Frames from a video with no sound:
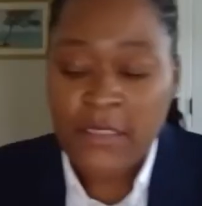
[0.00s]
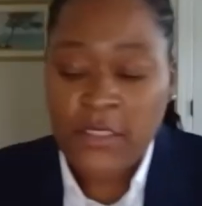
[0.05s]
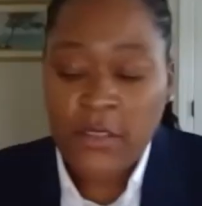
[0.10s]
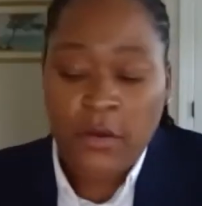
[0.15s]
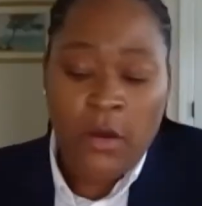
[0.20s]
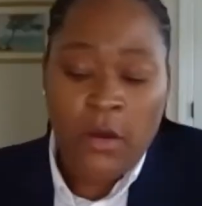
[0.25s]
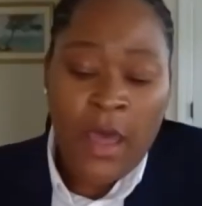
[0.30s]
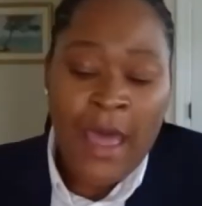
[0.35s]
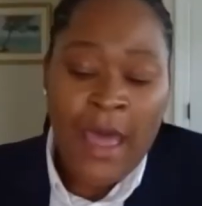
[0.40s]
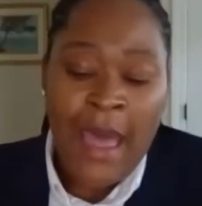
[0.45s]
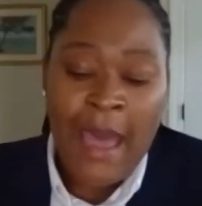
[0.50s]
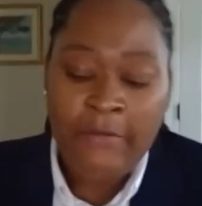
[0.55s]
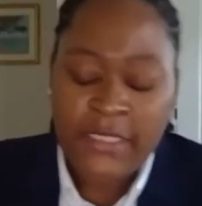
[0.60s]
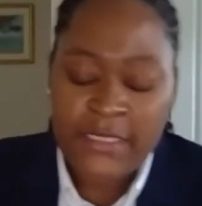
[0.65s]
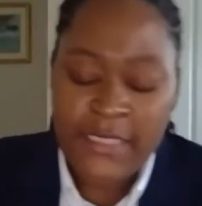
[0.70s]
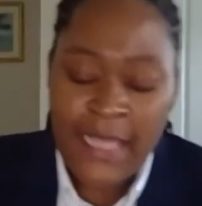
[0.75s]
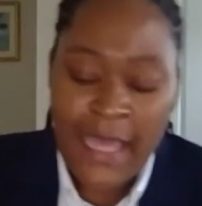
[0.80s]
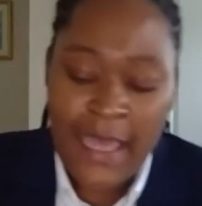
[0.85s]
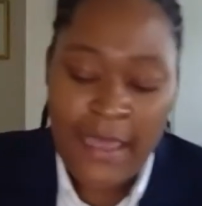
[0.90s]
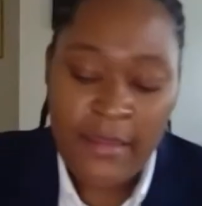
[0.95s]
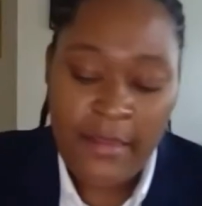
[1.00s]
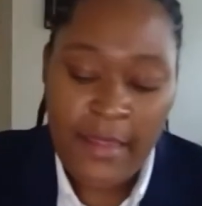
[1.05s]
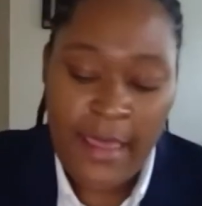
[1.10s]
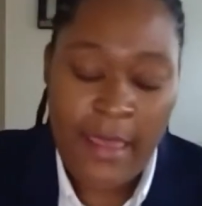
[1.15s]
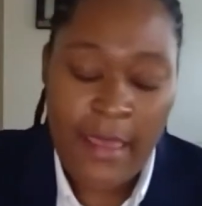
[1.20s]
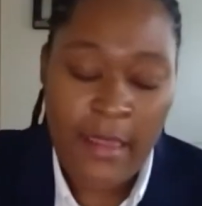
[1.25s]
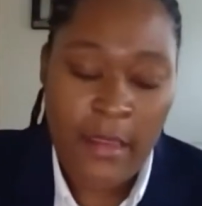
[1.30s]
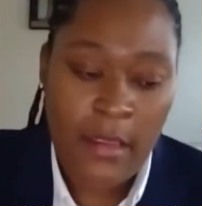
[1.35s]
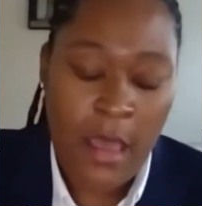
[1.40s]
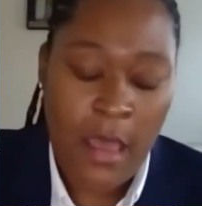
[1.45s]
so I was saying
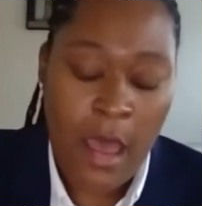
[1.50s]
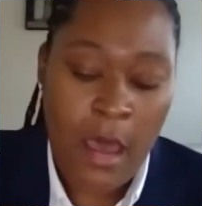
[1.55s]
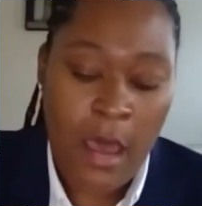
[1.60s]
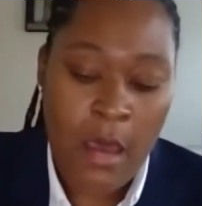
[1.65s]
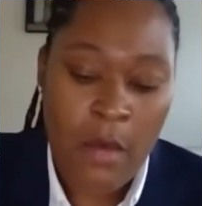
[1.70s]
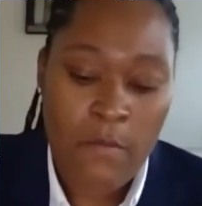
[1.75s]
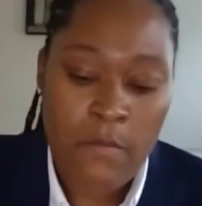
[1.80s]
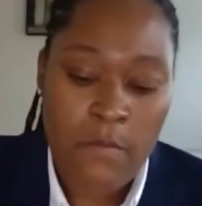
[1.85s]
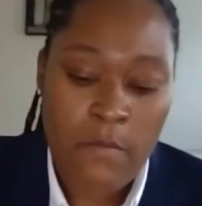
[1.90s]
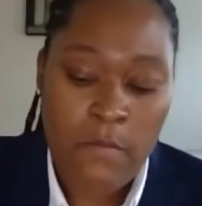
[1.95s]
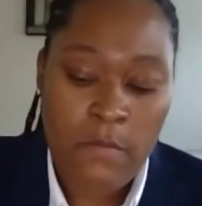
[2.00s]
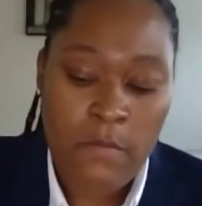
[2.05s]
that, I